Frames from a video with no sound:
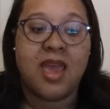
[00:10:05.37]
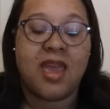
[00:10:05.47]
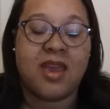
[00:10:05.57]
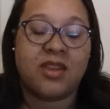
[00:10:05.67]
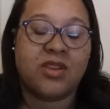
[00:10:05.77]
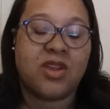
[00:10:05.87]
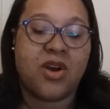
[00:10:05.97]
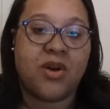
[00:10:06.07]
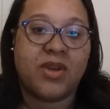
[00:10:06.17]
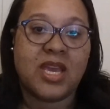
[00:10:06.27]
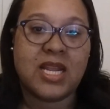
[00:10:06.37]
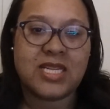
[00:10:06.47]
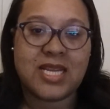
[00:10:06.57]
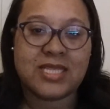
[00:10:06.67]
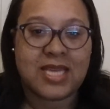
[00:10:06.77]
And, you know,
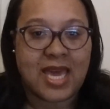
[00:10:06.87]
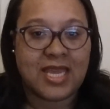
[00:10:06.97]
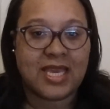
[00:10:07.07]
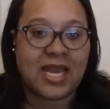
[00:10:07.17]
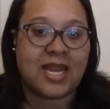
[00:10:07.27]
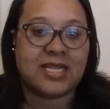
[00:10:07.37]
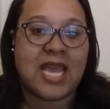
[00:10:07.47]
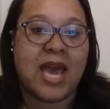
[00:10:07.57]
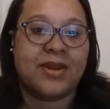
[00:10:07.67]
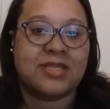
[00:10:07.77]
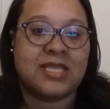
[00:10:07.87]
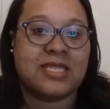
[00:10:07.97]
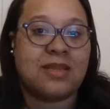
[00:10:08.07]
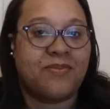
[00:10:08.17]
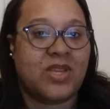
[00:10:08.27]
any chance to kind of get out of town and
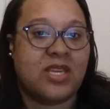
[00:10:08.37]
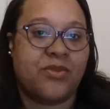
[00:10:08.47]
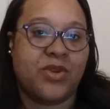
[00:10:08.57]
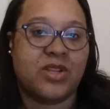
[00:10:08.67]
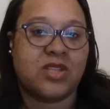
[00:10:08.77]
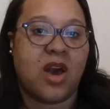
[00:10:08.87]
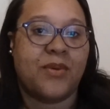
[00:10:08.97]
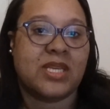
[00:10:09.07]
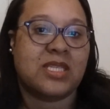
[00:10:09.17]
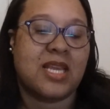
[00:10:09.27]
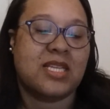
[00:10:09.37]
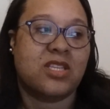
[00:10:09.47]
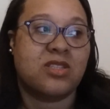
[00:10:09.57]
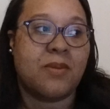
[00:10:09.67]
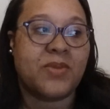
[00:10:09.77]
see something different is always nice.
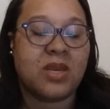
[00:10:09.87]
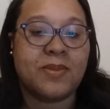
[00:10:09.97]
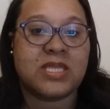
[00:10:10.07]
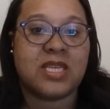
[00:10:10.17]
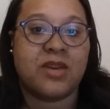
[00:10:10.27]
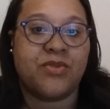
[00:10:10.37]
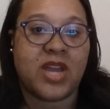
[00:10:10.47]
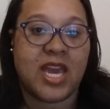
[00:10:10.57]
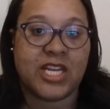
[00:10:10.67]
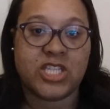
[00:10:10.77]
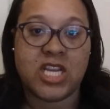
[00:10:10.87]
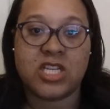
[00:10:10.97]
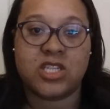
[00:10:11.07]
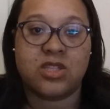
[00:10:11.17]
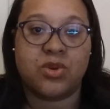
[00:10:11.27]
There's something to be said for kind of
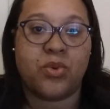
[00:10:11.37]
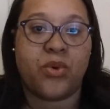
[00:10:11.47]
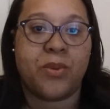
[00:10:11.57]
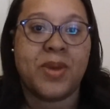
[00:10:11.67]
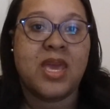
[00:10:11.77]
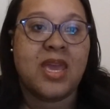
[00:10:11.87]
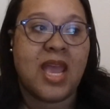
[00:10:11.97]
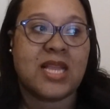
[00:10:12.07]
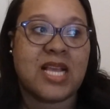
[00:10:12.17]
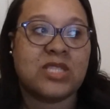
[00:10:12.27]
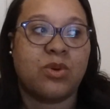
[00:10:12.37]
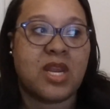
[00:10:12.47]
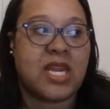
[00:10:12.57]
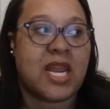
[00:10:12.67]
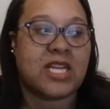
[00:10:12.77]
changing the norm. And that's what
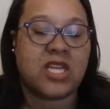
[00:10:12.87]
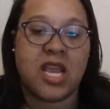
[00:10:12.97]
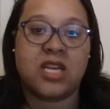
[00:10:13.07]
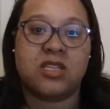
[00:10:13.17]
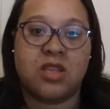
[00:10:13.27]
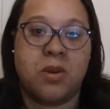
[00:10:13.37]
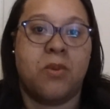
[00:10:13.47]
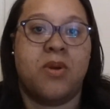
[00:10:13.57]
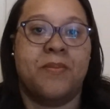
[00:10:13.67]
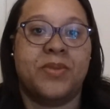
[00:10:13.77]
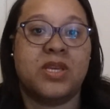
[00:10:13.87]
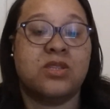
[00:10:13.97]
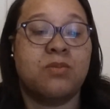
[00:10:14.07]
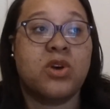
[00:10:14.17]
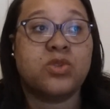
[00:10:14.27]
I did. I changed the norm
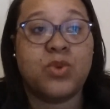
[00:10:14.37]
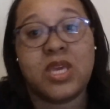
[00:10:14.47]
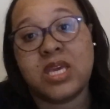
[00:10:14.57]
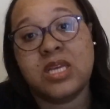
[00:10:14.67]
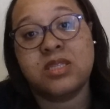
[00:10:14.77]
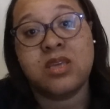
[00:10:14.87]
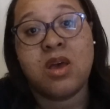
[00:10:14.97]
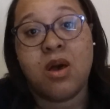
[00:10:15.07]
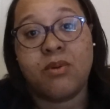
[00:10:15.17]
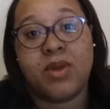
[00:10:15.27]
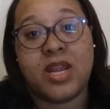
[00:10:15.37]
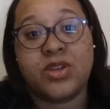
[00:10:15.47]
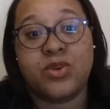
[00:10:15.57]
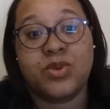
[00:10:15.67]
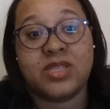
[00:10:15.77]
because most weekends what I
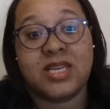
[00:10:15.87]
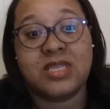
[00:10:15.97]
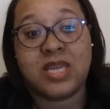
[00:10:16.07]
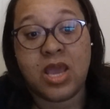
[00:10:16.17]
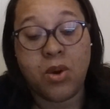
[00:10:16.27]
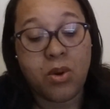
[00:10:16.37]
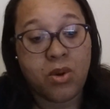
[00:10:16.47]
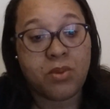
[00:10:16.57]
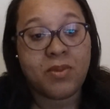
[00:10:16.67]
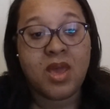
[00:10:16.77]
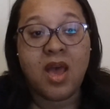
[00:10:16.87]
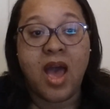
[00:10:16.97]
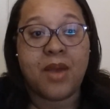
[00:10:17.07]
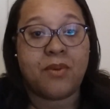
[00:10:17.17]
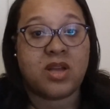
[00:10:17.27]
do is I stay home.
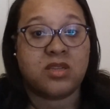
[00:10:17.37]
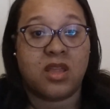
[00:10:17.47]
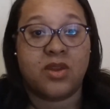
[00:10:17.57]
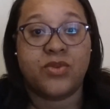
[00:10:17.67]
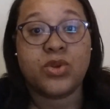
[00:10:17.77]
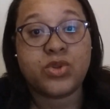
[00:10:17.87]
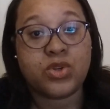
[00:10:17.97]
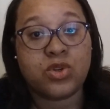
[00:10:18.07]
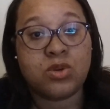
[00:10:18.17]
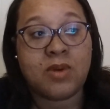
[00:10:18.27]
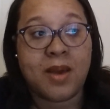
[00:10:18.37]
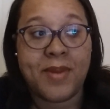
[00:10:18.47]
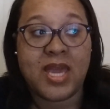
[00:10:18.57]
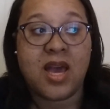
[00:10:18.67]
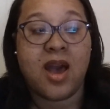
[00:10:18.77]
I watch a lot of YouTube. I
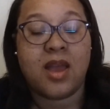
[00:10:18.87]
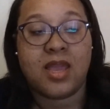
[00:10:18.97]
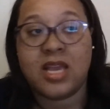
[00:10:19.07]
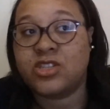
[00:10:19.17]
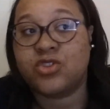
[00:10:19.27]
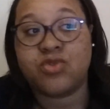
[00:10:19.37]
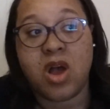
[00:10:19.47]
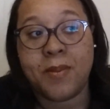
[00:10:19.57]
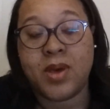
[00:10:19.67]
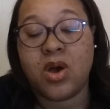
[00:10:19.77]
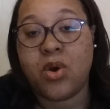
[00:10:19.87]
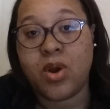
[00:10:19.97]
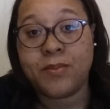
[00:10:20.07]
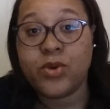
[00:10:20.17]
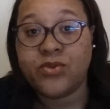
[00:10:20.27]
might catch a drama
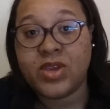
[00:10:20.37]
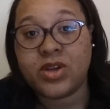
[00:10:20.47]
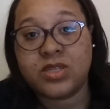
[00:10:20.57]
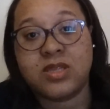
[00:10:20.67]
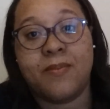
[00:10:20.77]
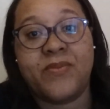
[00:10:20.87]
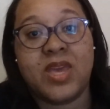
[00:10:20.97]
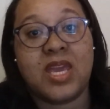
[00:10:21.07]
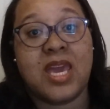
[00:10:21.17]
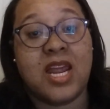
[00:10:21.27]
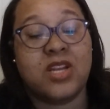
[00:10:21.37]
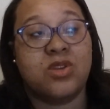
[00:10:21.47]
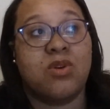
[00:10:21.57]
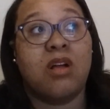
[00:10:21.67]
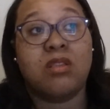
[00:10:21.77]
or a movie or something, and I
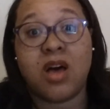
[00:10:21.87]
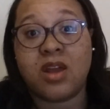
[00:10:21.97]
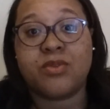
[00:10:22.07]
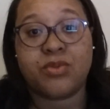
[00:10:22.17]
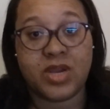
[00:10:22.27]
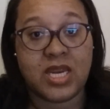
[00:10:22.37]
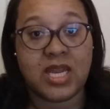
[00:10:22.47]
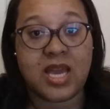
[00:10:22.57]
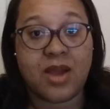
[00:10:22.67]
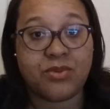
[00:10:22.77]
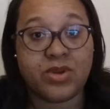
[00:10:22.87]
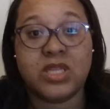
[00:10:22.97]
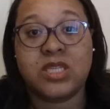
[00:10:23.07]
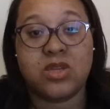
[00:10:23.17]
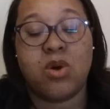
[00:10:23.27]
do a lot of reading. I
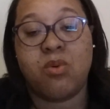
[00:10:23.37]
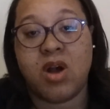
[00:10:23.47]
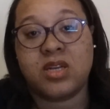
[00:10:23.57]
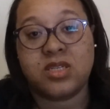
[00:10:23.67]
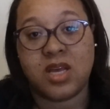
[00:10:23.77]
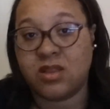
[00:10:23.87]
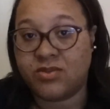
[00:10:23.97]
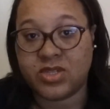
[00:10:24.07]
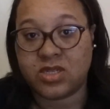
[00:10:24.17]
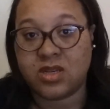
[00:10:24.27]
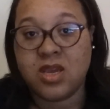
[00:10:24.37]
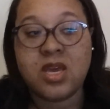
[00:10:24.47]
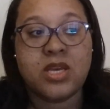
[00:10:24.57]
really don't watch television.